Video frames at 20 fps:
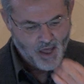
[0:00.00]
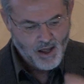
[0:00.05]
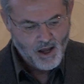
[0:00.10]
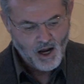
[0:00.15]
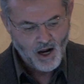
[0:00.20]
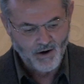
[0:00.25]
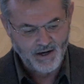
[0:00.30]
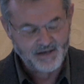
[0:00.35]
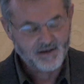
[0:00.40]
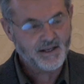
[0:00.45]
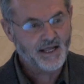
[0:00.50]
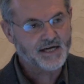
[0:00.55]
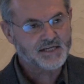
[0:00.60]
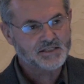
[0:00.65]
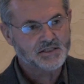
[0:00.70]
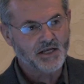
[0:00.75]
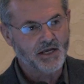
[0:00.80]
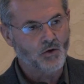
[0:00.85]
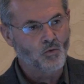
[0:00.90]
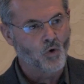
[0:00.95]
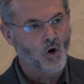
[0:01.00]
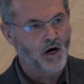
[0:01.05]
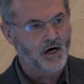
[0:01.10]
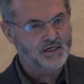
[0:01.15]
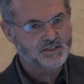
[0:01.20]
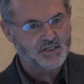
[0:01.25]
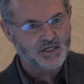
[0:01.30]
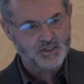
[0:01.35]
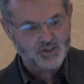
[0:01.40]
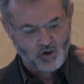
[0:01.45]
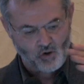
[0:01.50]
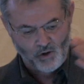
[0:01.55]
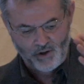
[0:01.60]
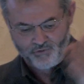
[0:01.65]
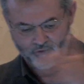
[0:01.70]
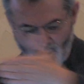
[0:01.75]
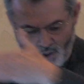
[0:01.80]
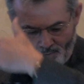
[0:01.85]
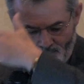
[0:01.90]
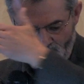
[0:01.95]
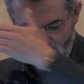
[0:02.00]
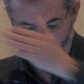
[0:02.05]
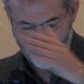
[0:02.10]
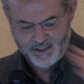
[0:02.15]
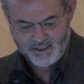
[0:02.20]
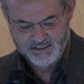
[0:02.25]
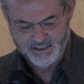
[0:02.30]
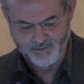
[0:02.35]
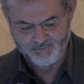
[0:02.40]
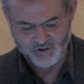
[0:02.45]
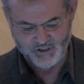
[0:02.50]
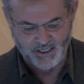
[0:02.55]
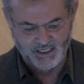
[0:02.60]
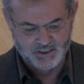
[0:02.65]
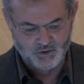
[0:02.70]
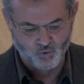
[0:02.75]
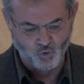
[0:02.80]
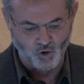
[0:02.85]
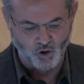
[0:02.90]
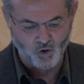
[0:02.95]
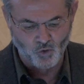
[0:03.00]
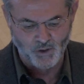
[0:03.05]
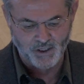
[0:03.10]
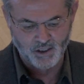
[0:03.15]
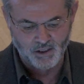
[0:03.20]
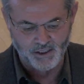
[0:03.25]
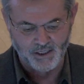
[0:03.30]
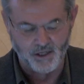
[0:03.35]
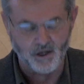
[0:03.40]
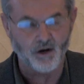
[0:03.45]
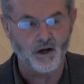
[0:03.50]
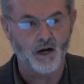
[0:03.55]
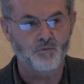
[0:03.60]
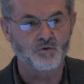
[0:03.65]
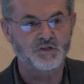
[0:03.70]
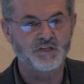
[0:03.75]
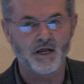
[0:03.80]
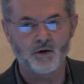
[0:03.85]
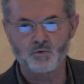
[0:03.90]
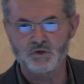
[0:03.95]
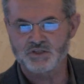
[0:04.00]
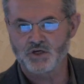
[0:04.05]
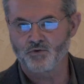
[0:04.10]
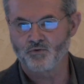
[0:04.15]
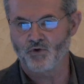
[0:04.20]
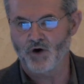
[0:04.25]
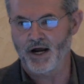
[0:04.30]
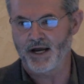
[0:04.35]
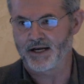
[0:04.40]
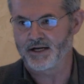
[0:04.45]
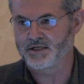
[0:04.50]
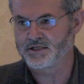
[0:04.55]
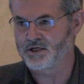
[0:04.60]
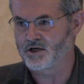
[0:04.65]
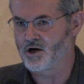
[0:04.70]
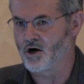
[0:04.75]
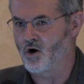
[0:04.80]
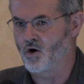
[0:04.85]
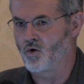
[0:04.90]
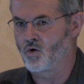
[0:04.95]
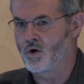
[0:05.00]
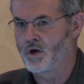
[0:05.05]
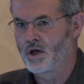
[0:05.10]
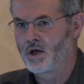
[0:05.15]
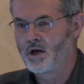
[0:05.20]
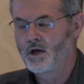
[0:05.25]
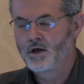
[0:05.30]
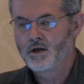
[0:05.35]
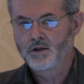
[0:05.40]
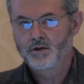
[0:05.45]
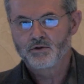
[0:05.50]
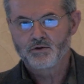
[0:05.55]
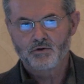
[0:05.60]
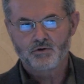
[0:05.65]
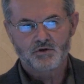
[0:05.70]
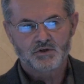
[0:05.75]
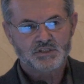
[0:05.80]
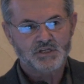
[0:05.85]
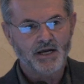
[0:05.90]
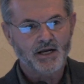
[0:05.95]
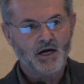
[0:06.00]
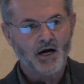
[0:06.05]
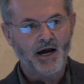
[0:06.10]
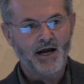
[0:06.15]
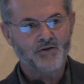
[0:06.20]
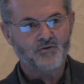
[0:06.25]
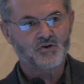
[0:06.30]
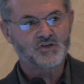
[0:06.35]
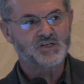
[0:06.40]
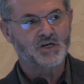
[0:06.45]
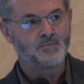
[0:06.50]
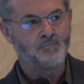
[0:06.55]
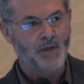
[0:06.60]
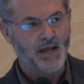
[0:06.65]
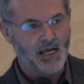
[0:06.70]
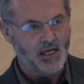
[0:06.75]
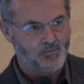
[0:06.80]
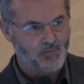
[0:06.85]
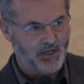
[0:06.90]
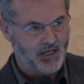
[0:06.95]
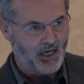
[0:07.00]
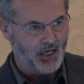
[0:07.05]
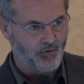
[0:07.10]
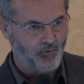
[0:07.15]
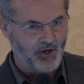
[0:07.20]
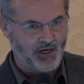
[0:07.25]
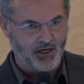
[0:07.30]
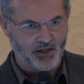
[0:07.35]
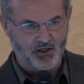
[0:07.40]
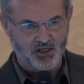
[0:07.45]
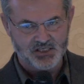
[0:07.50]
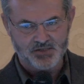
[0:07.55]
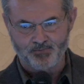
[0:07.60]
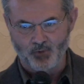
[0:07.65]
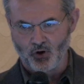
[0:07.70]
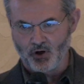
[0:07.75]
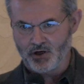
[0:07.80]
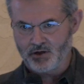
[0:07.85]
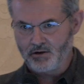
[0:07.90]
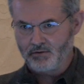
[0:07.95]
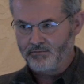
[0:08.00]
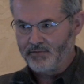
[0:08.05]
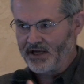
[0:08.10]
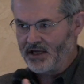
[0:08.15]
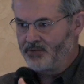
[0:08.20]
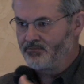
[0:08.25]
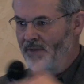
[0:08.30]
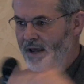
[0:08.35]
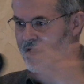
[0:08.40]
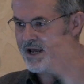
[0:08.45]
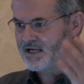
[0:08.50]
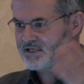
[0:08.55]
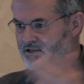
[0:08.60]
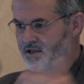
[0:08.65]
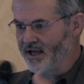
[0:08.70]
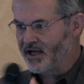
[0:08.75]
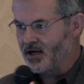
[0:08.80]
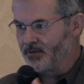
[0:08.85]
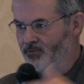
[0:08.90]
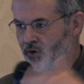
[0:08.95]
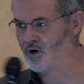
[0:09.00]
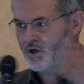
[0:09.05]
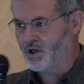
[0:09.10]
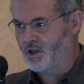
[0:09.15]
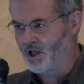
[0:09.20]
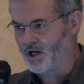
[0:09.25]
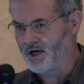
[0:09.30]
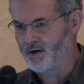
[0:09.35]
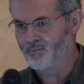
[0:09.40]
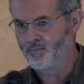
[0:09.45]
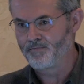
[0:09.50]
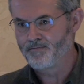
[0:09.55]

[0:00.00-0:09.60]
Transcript: All right, next thing was, just going through, and I'll get to MGH real quickly here. I then was invited to go, psychiatrists in Maine began reading this book, in mass, like a book club.